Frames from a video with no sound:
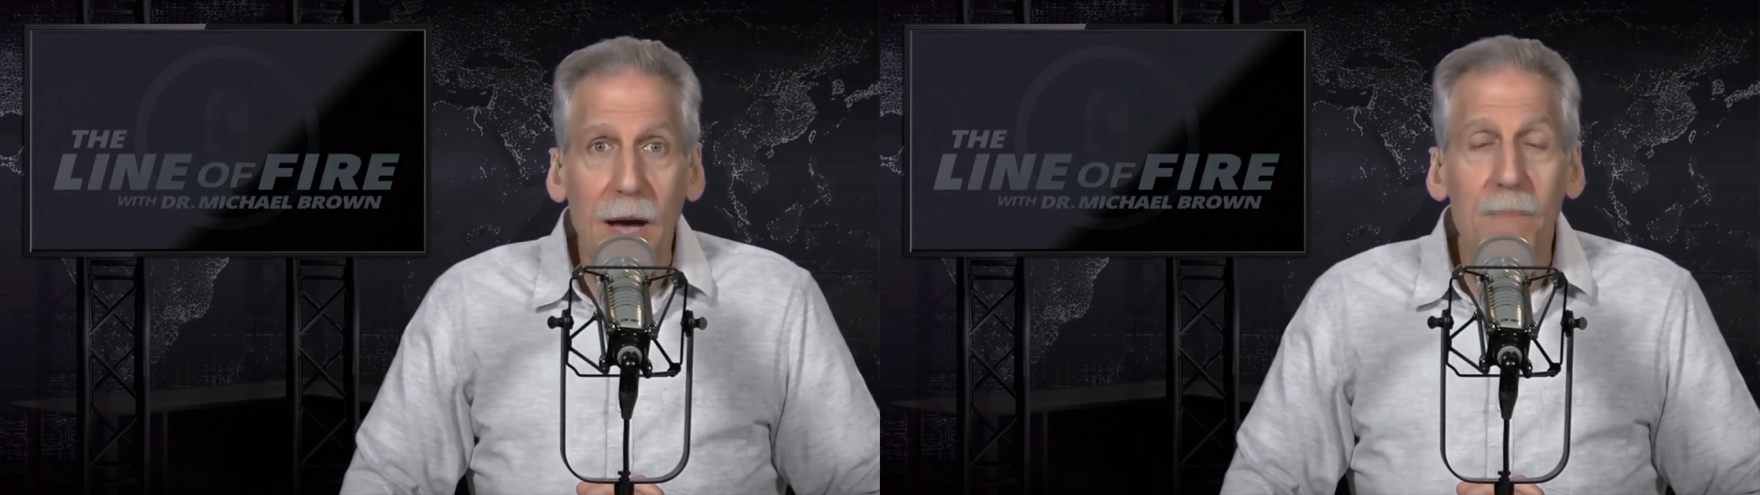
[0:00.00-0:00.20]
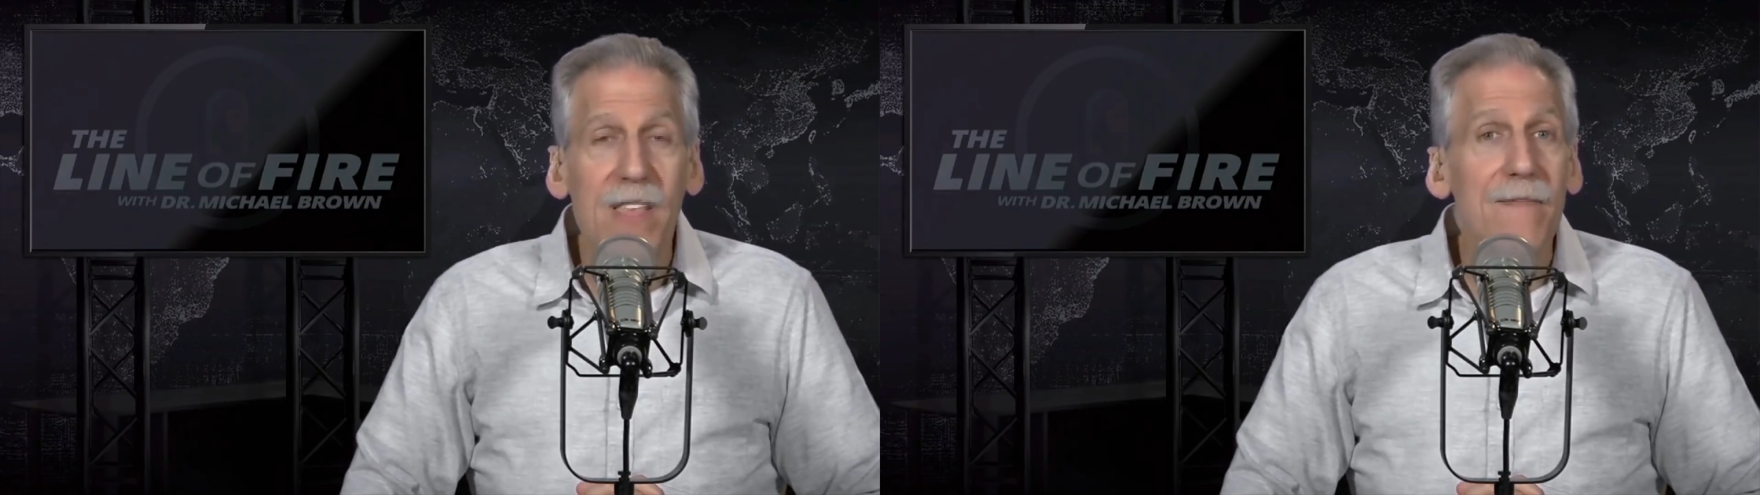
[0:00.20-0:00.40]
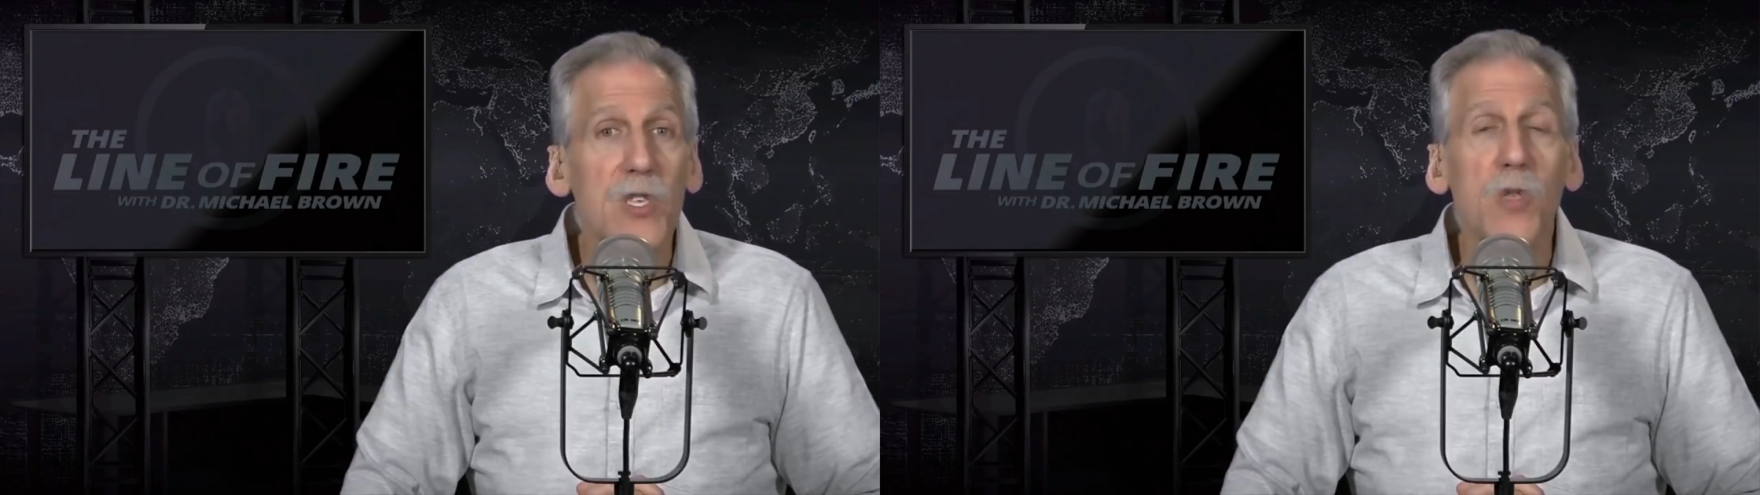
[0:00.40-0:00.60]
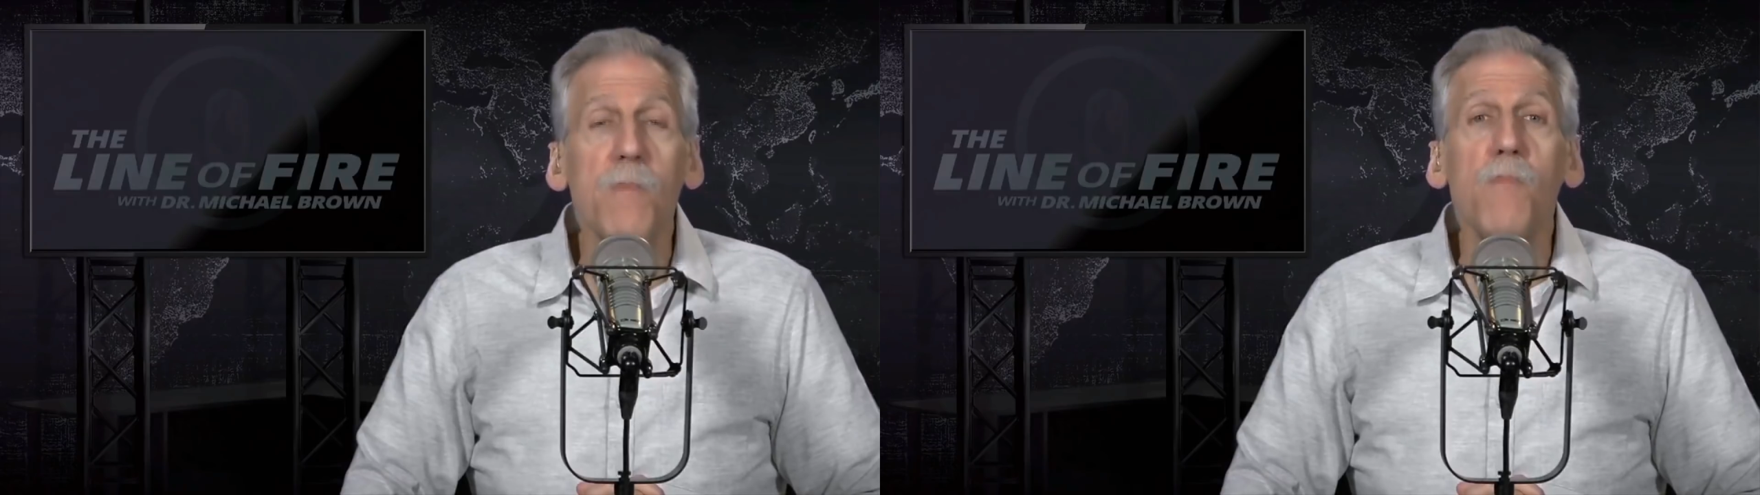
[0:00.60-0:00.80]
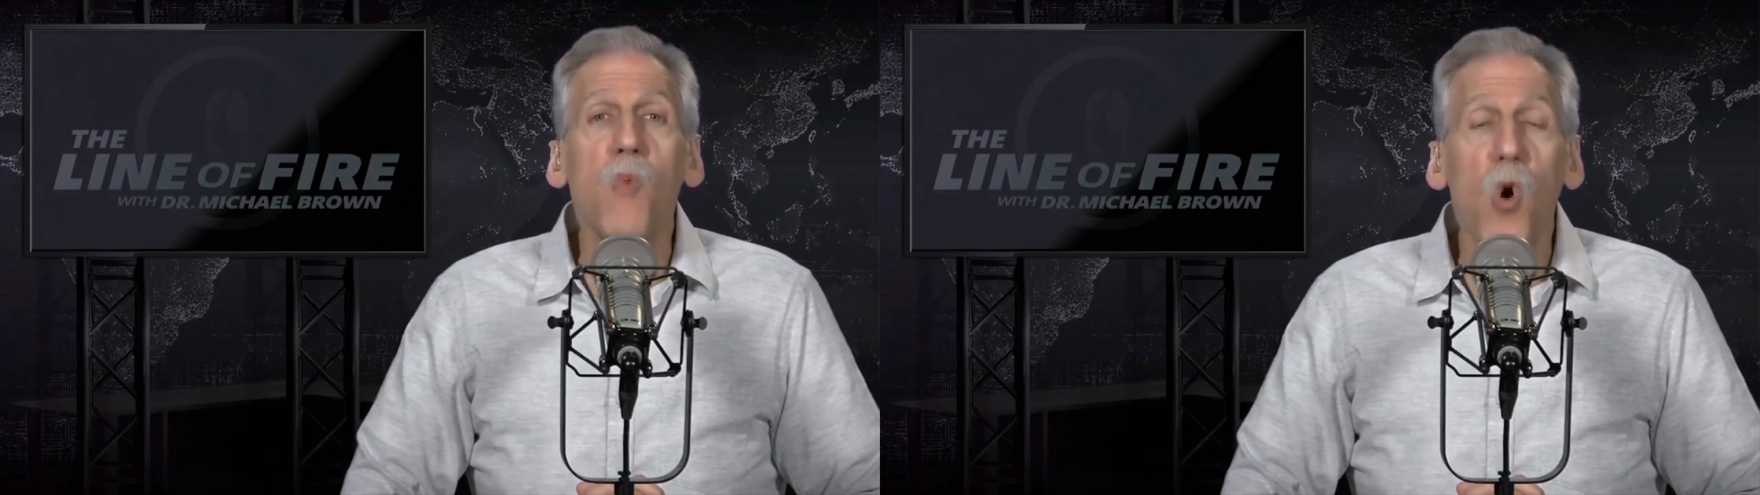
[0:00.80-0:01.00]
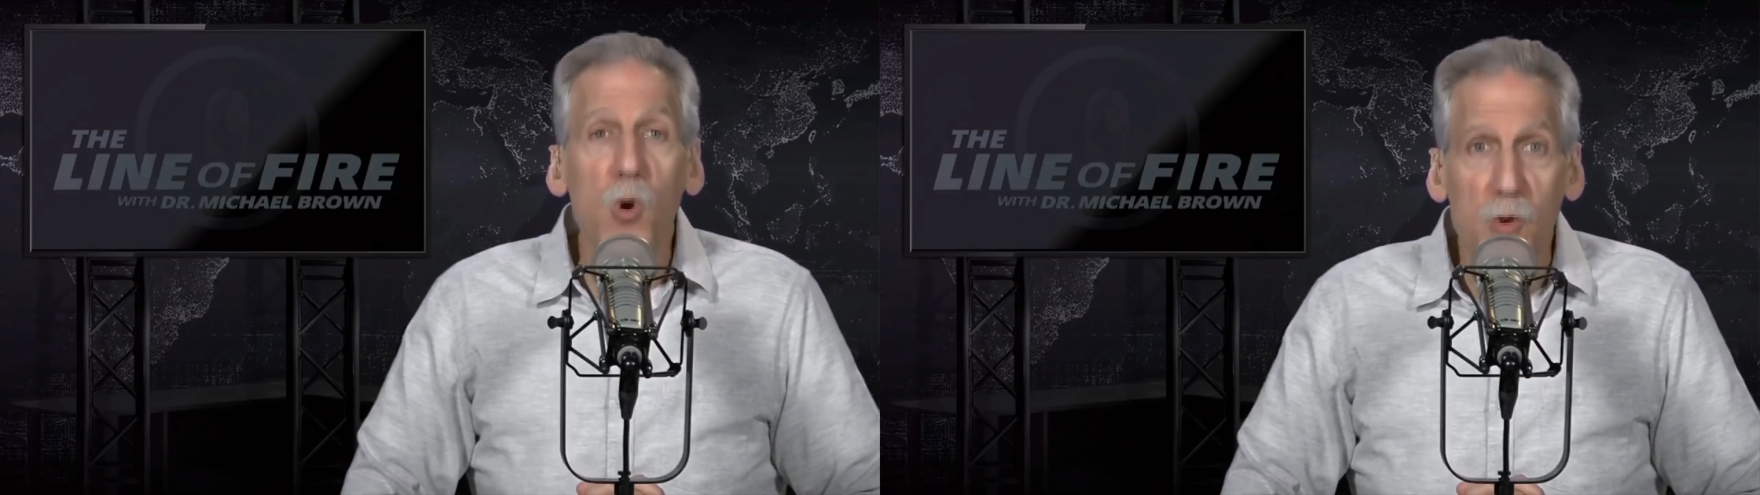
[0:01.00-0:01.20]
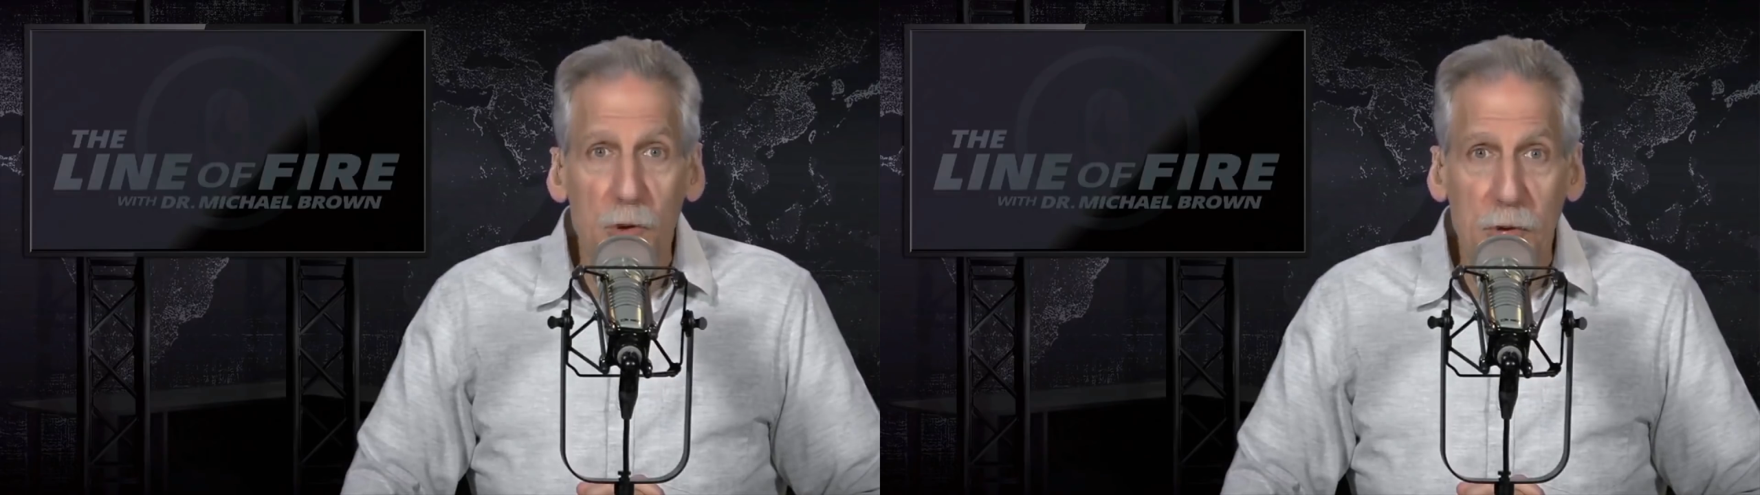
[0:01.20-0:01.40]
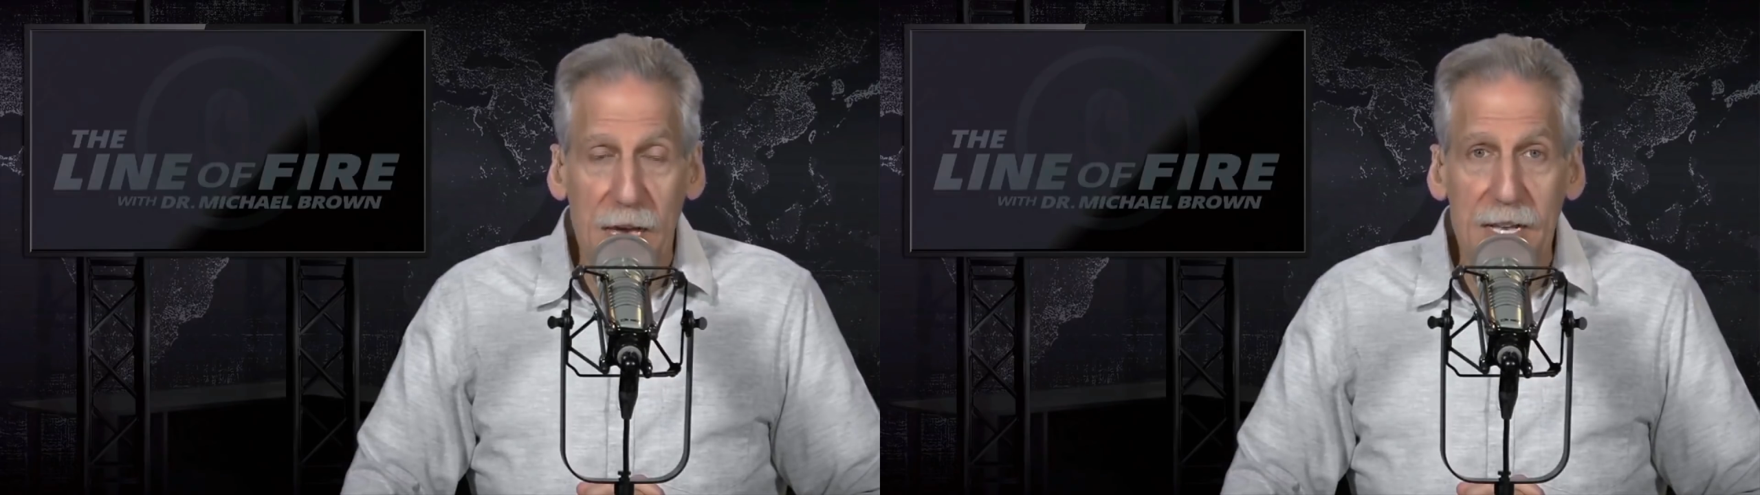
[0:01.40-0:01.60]
I believe it's the
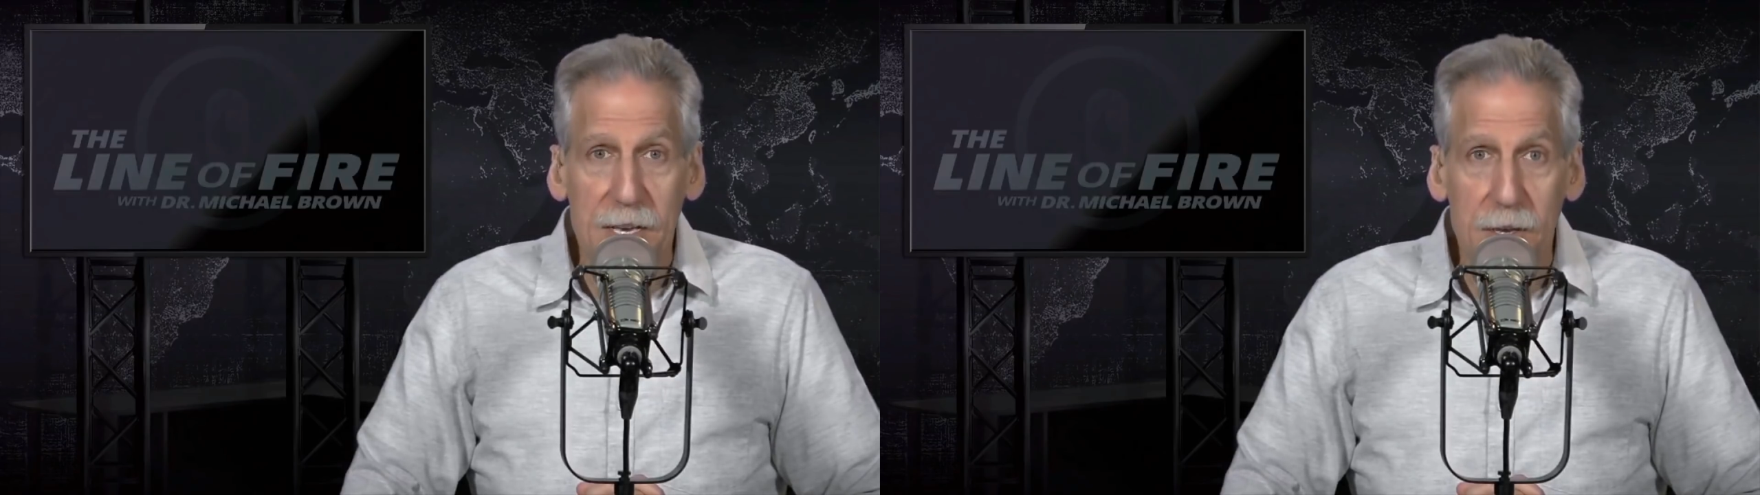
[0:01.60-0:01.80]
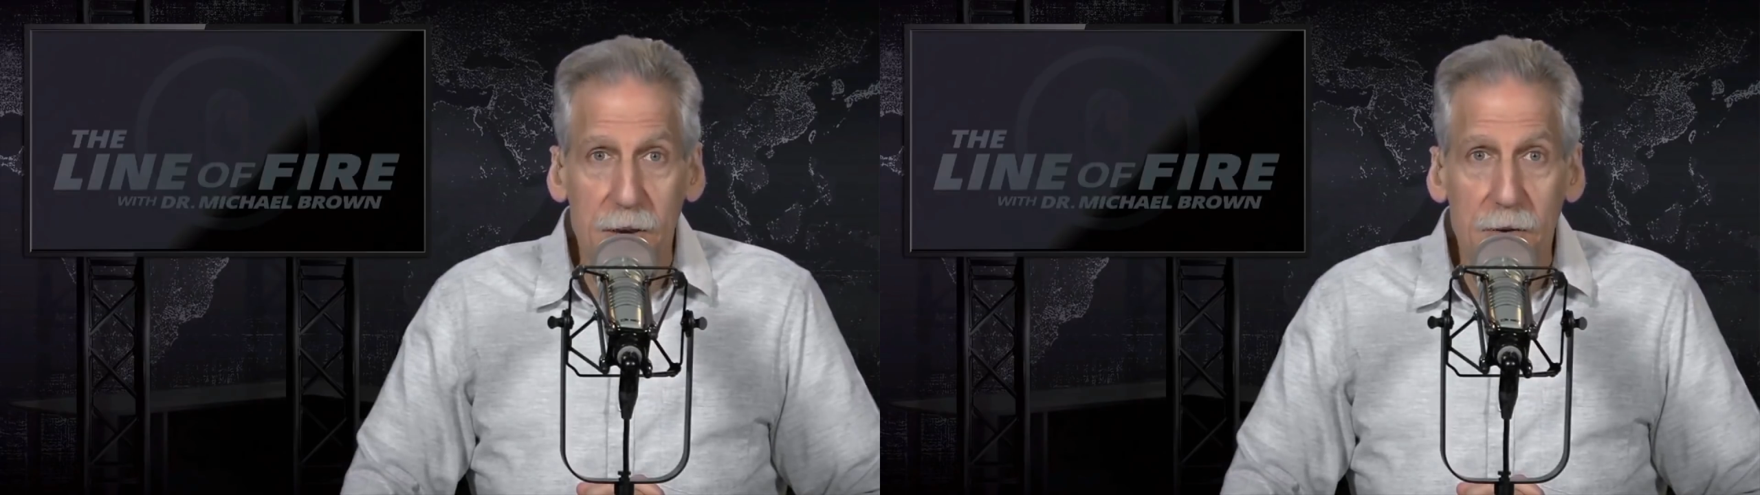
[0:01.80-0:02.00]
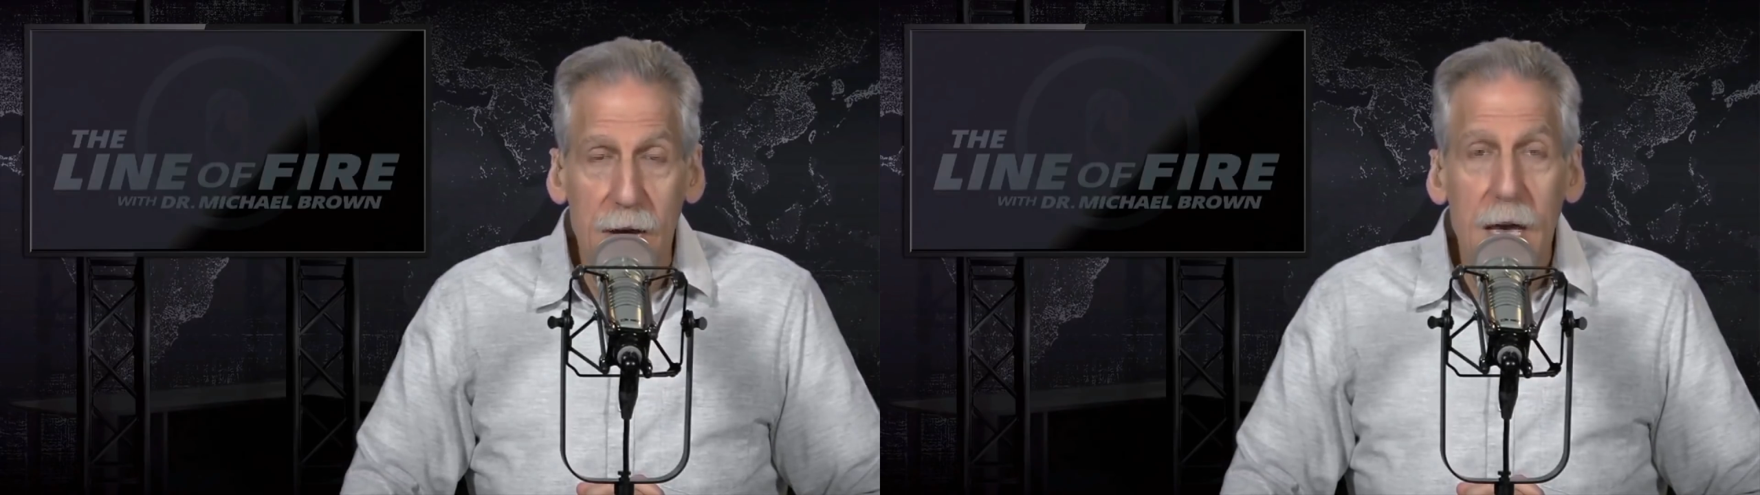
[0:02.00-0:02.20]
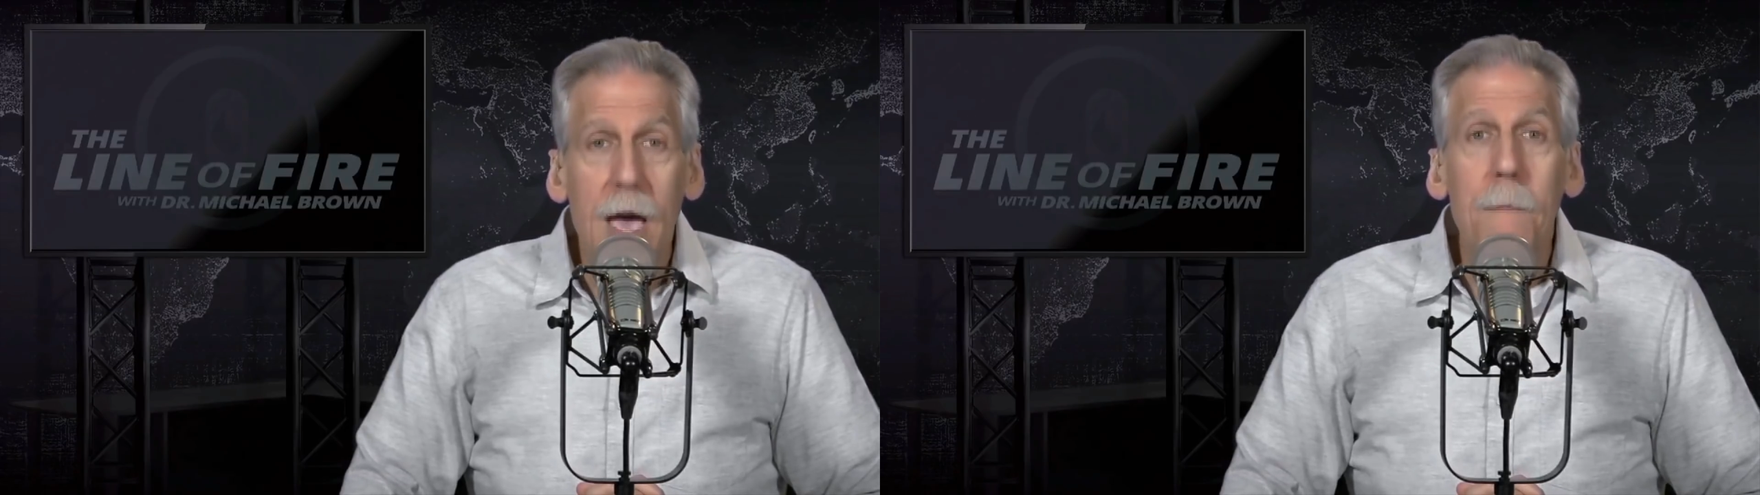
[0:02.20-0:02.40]
moral thing to do